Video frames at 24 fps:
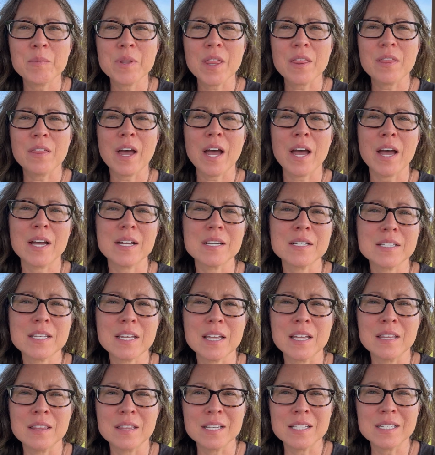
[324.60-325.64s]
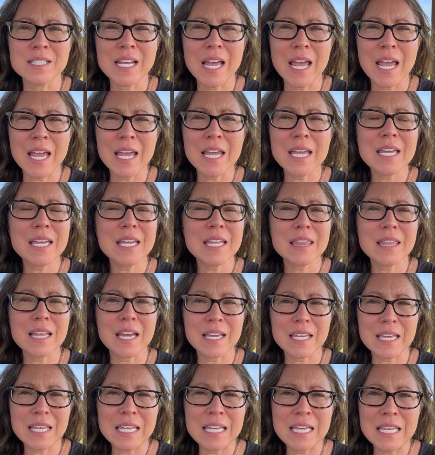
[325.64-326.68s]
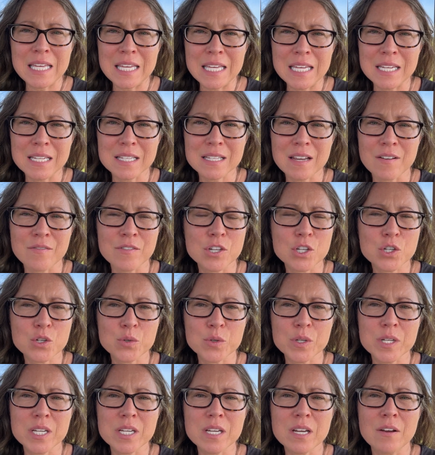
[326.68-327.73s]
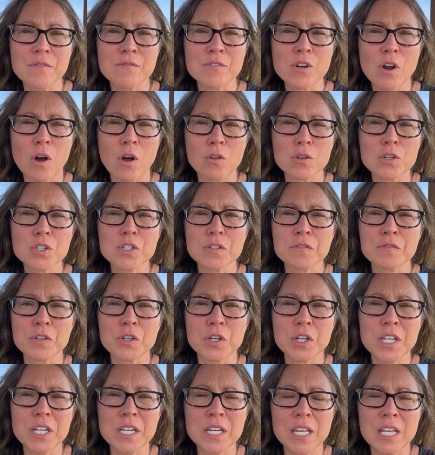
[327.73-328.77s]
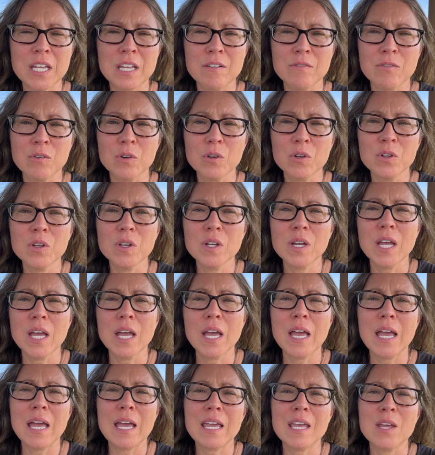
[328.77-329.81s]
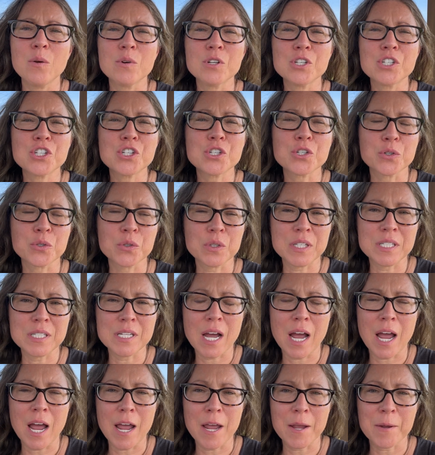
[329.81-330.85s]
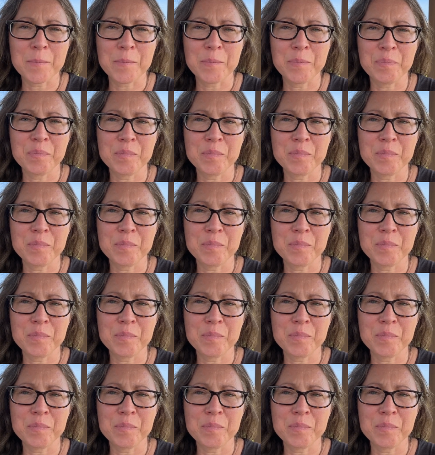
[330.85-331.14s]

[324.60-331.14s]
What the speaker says: that in the day that he eats of the tree of knowledge of good and evil, he would surely die.